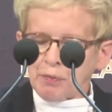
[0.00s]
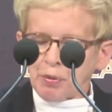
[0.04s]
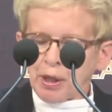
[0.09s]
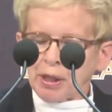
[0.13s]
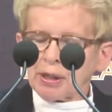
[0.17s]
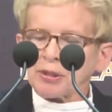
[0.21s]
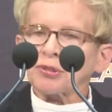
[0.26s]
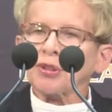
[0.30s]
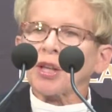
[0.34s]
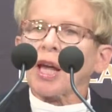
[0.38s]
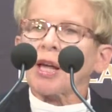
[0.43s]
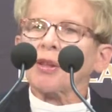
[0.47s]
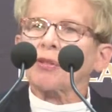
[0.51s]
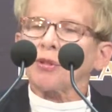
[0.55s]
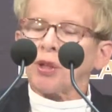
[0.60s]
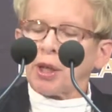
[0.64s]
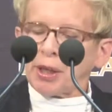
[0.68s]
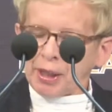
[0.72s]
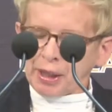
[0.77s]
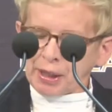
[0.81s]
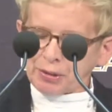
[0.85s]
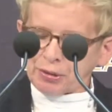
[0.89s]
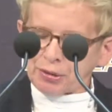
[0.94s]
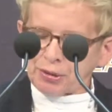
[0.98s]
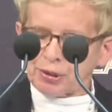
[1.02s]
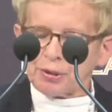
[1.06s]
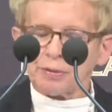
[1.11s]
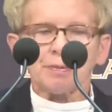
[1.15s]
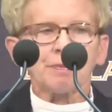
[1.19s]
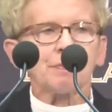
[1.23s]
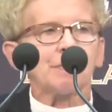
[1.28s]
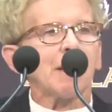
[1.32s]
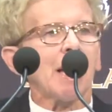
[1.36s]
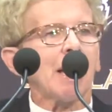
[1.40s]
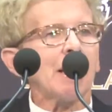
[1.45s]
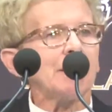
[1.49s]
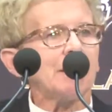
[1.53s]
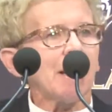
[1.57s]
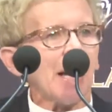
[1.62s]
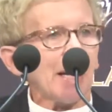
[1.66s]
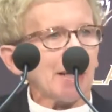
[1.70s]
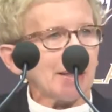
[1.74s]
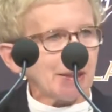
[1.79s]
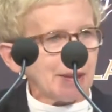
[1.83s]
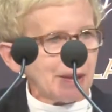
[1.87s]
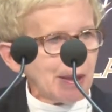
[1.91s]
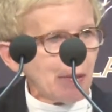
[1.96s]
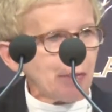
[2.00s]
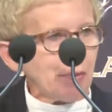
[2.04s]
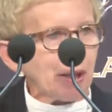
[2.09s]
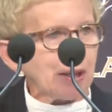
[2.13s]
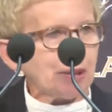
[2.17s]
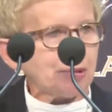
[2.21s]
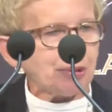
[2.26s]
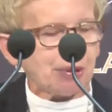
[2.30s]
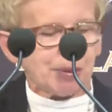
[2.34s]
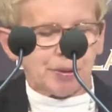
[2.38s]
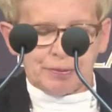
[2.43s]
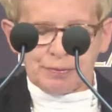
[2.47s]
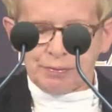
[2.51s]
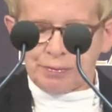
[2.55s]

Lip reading: brings athletics and academics